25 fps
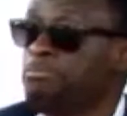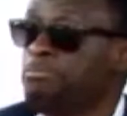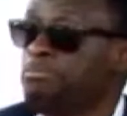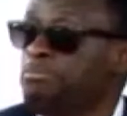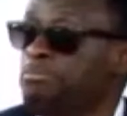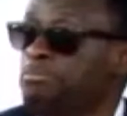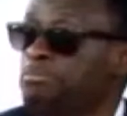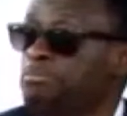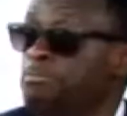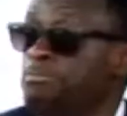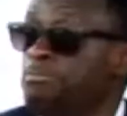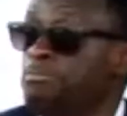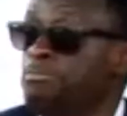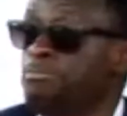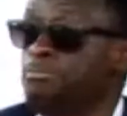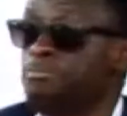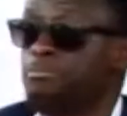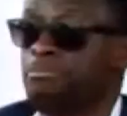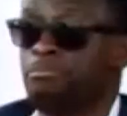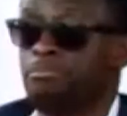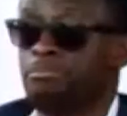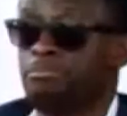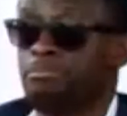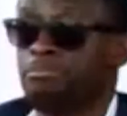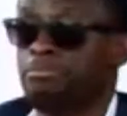
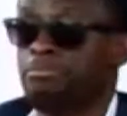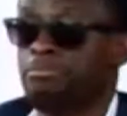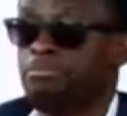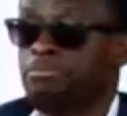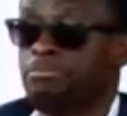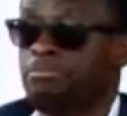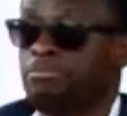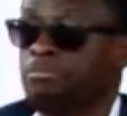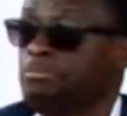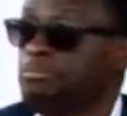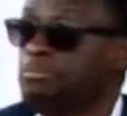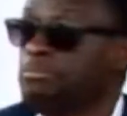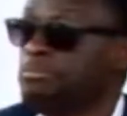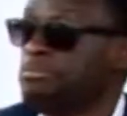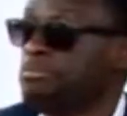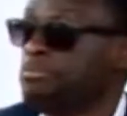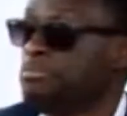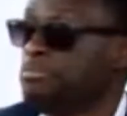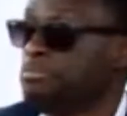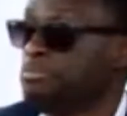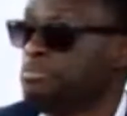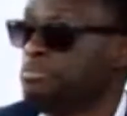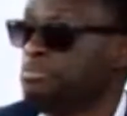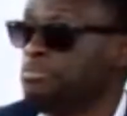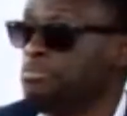
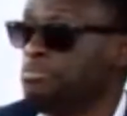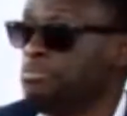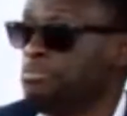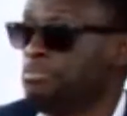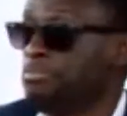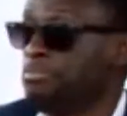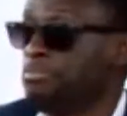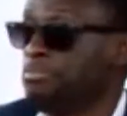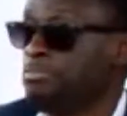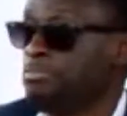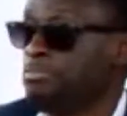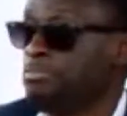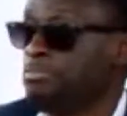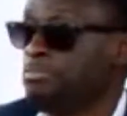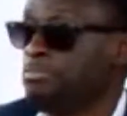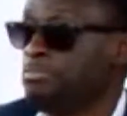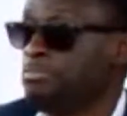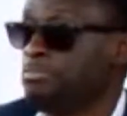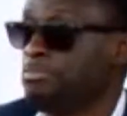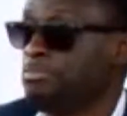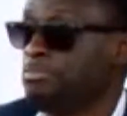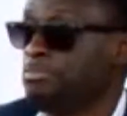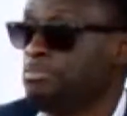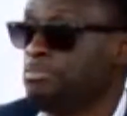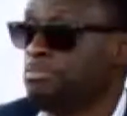
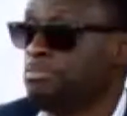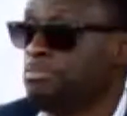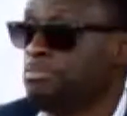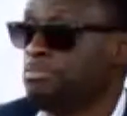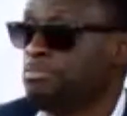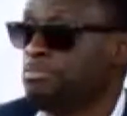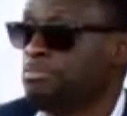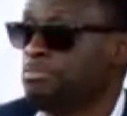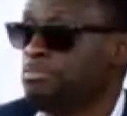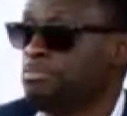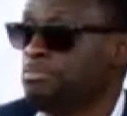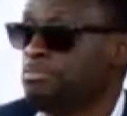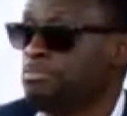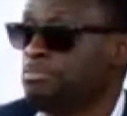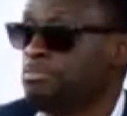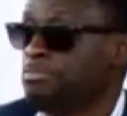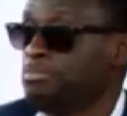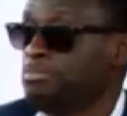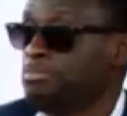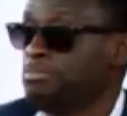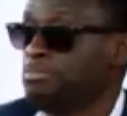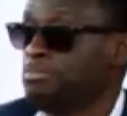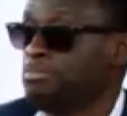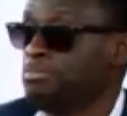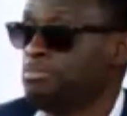
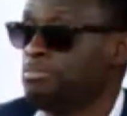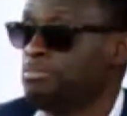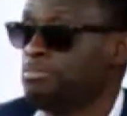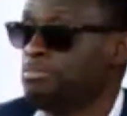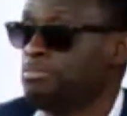This person isn't speaking.